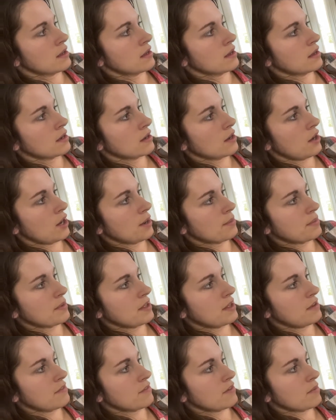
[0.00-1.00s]

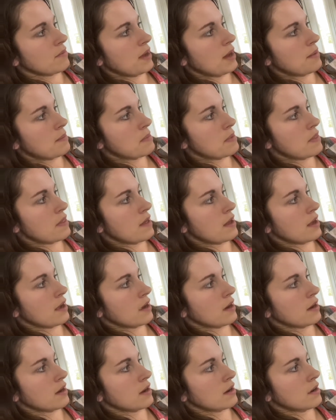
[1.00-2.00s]
copy from up
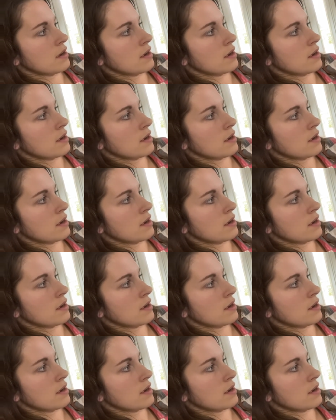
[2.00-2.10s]
there,